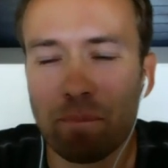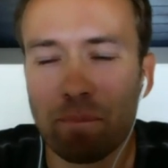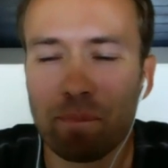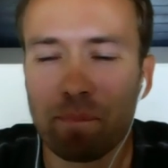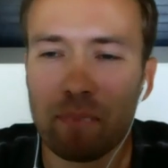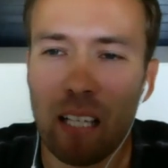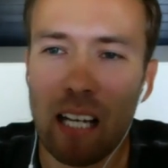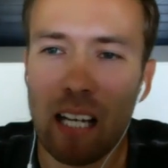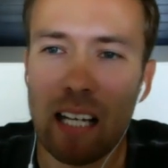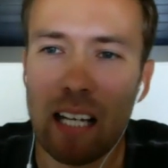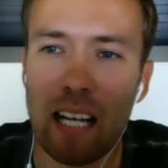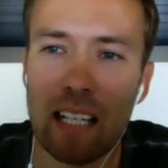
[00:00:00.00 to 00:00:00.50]

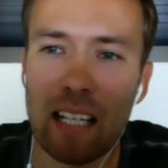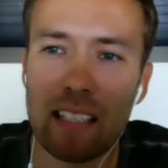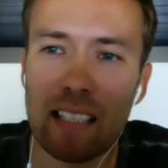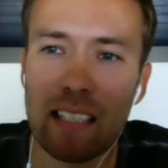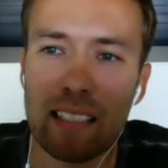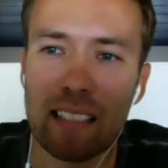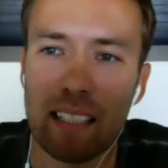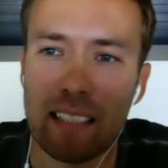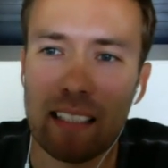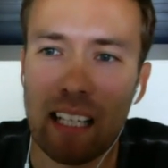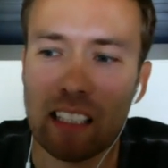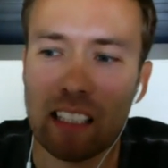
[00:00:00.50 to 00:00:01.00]
I think
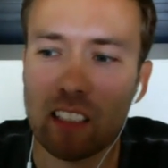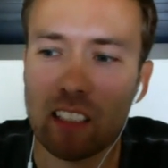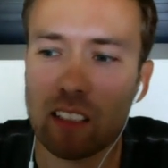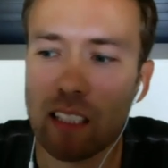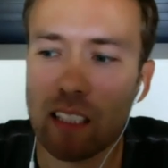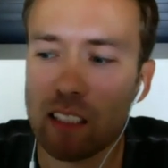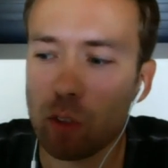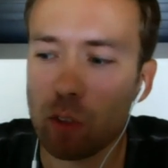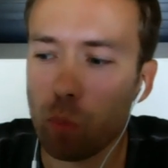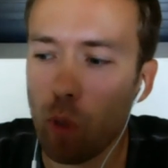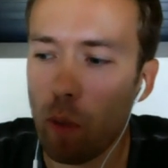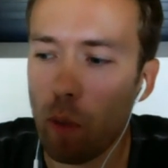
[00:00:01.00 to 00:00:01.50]

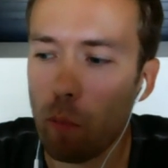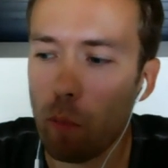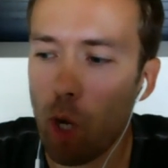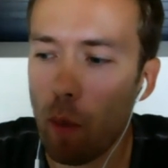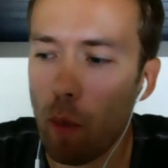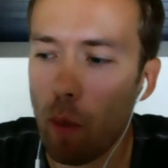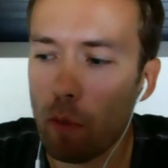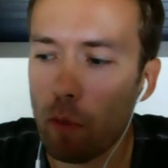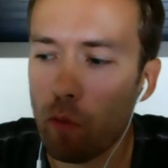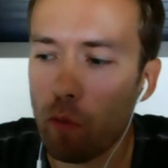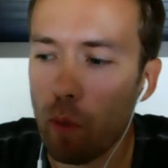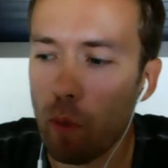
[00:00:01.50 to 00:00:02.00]
that's where I'm
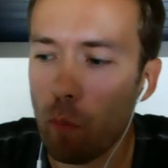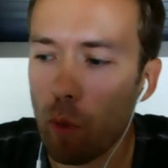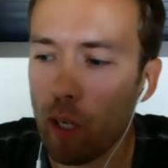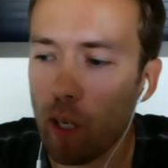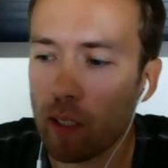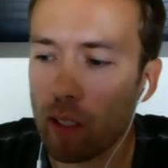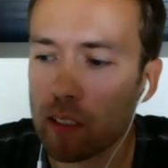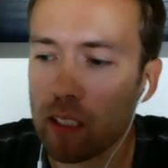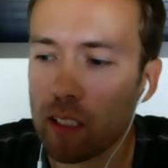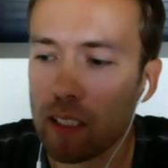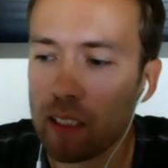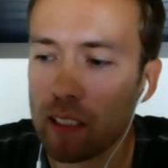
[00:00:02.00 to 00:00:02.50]
coming from when
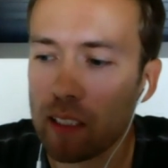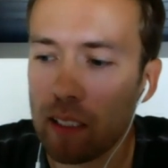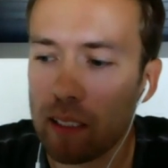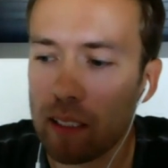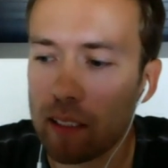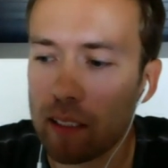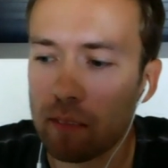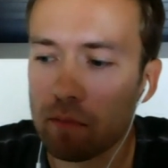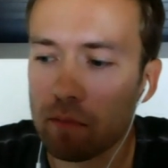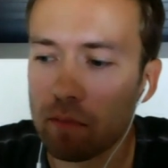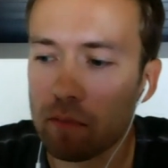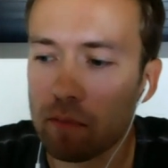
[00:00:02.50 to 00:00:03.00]
I say like
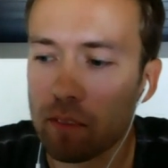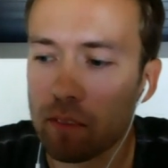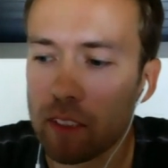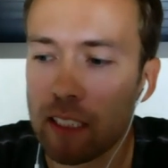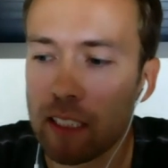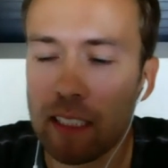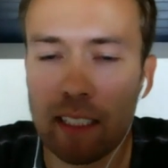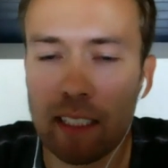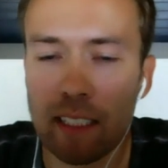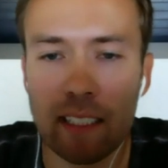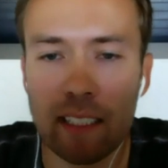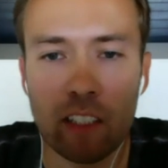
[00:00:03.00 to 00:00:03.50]

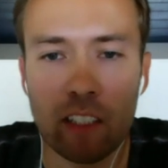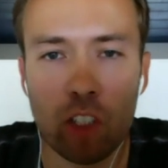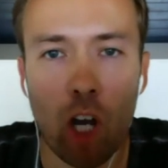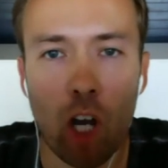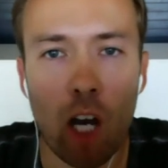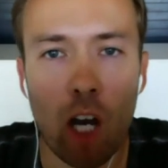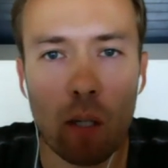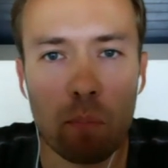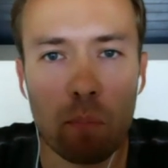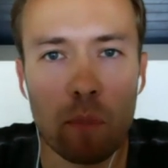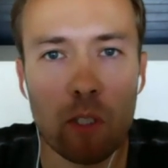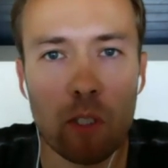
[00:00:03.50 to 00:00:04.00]
TDD
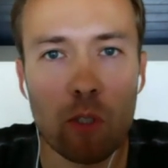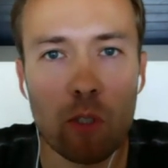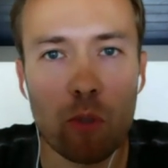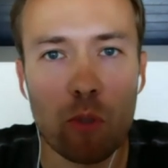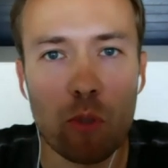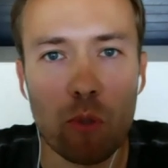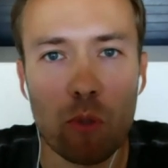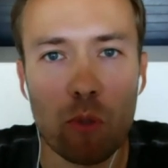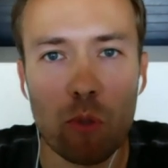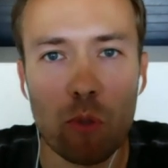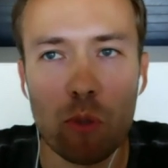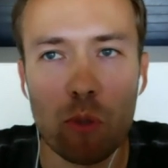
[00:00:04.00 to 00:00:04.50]
taught me
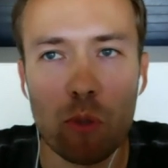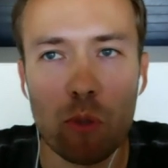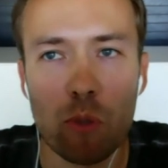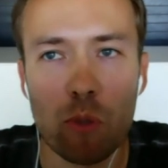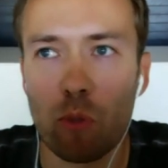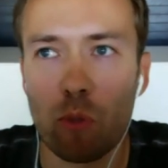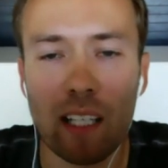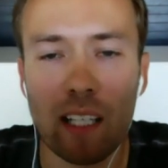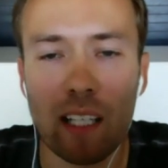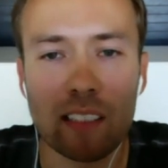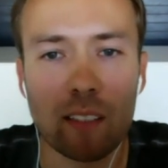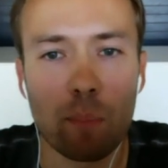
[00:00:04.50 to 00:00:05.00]
to
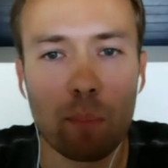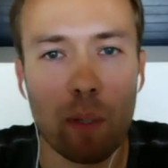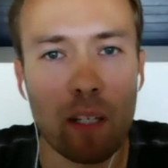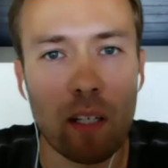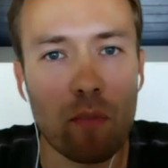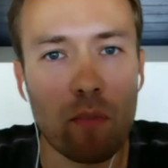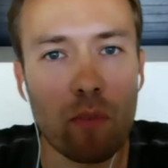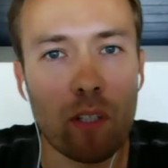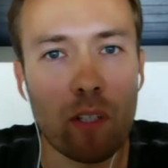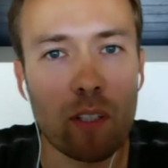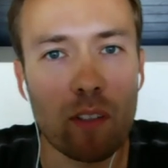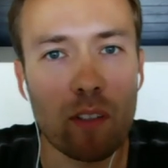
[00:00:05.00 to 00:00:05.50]
realize the
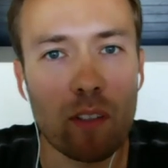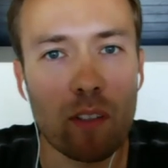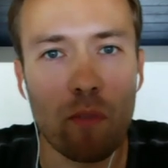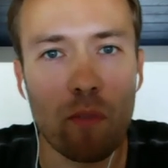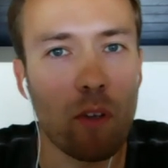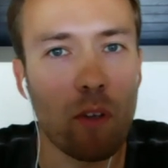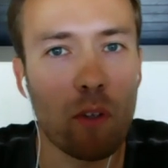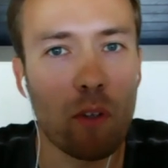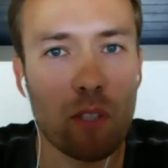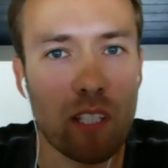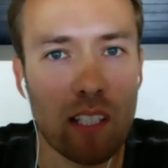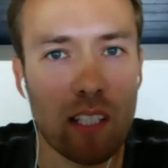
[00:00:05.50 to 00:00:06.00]
benefit of
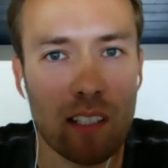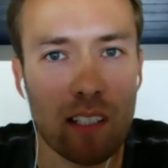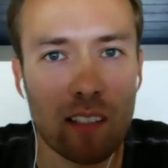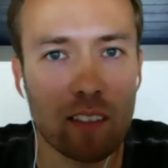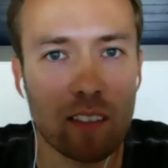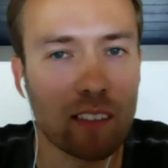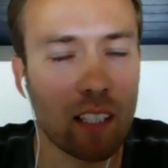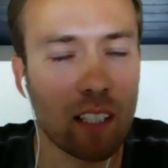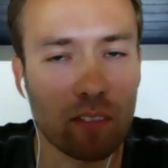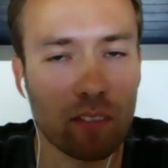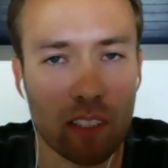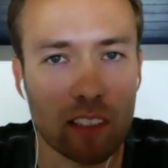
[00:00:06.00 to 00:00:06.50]
those
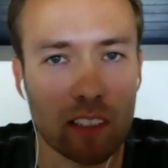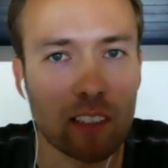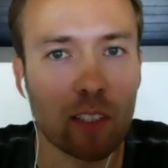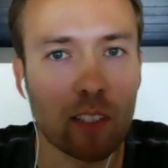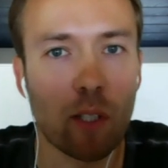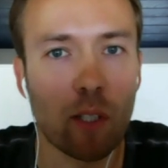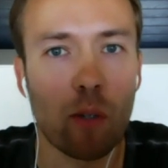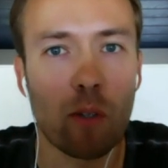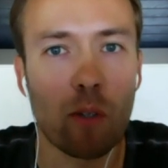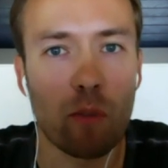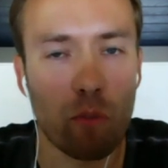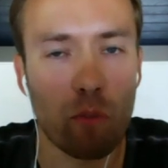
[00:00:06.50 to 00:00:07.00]
things, self-testing
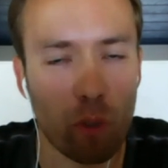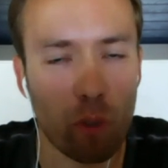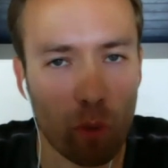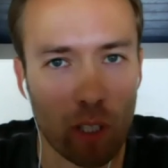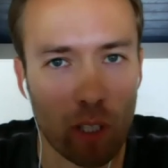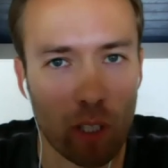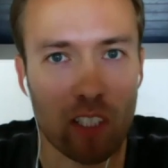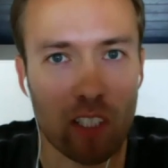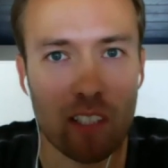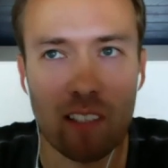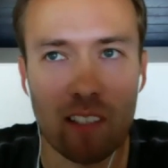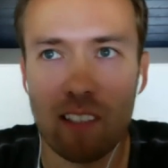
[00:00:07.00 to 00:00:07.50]
code and
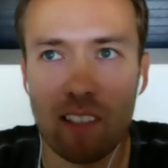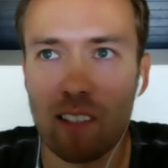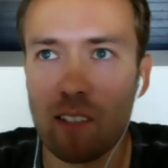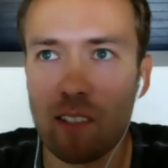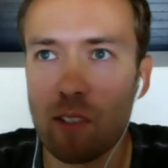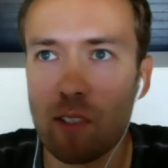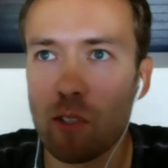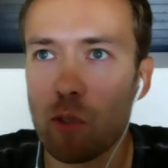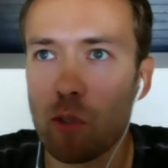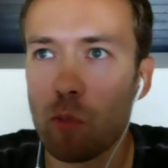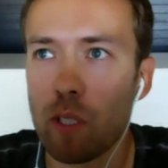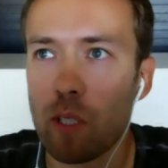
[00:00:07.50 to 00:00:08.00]

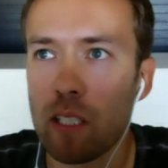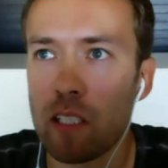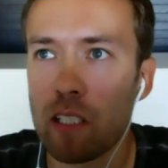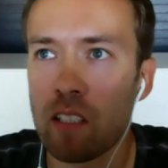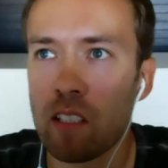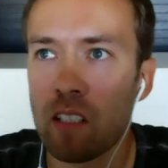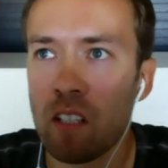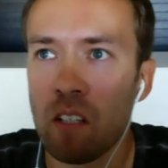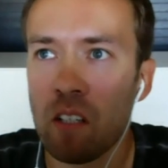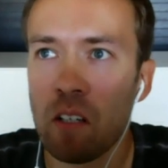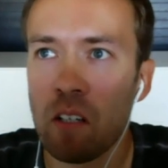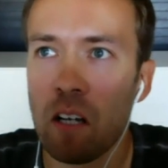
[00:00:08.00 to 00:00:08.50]
regression suites.
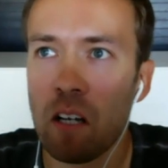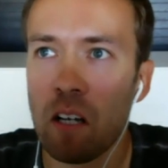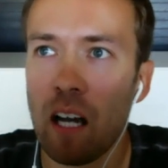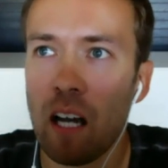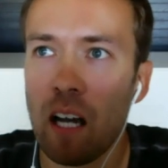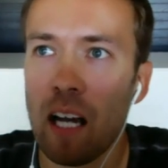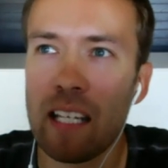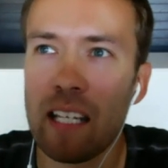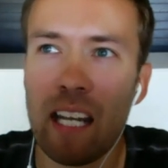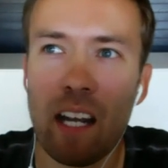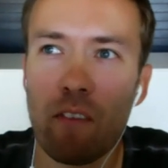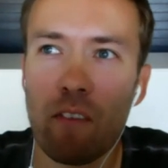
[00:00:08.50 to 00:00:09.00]
It
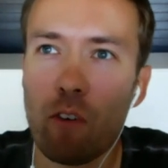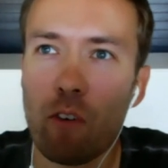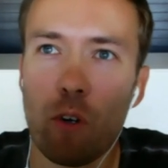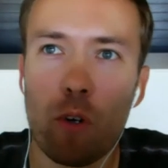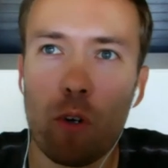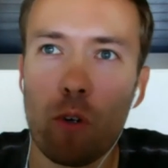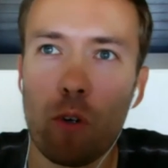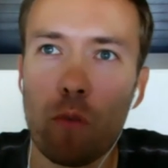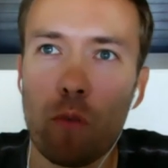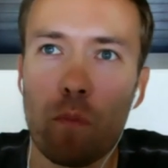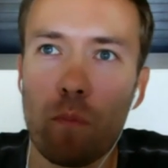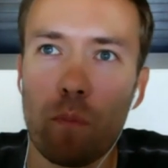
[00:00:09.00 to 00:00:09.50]

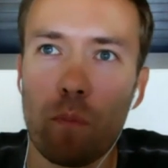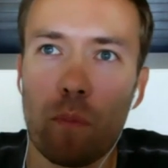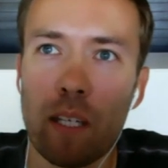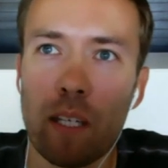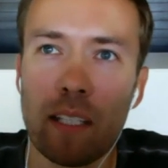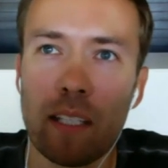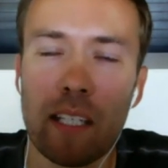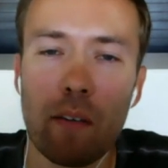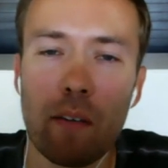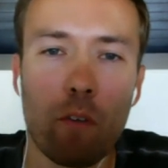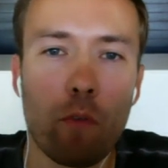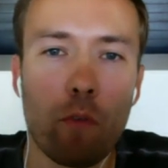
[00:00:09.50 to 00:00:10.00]

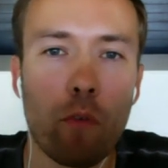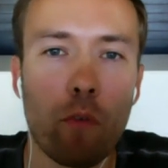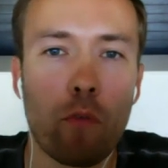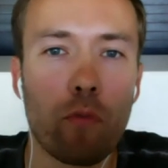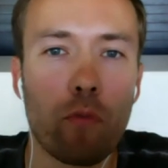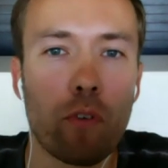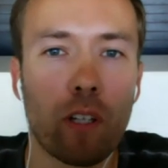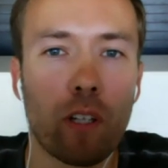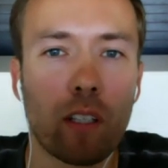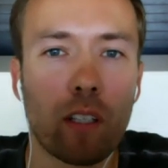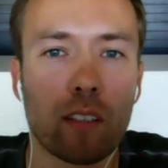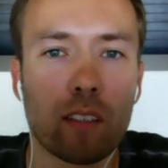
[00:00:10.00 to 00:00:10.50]
never
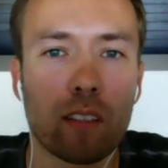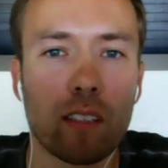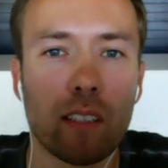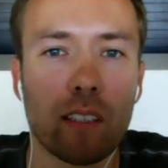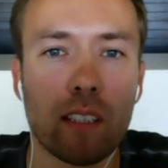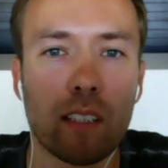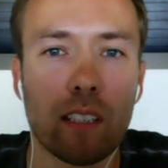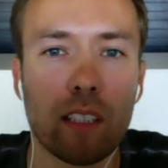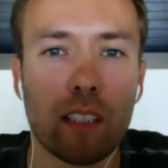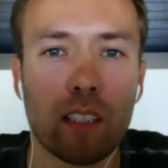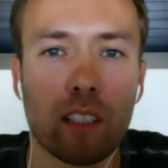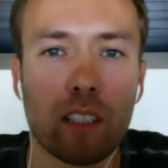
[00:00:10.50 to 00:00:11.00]
fulfilled
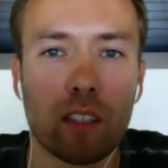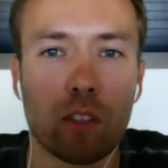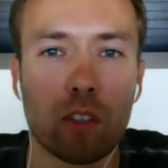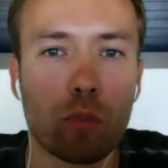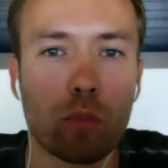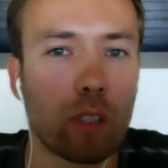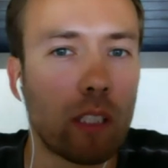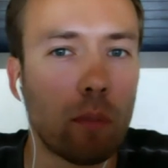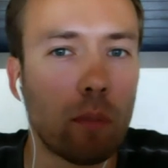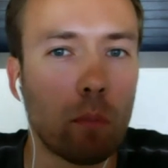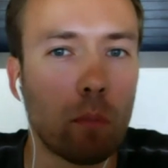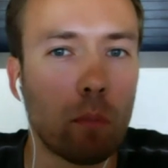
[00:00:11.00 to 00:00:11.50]
the
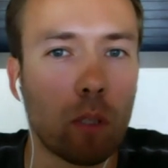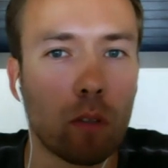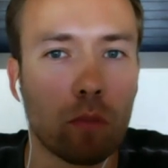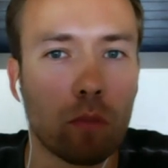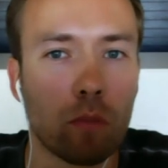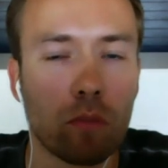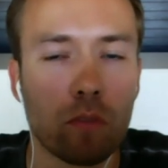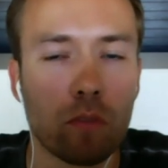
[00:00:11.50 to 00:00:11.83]
dream of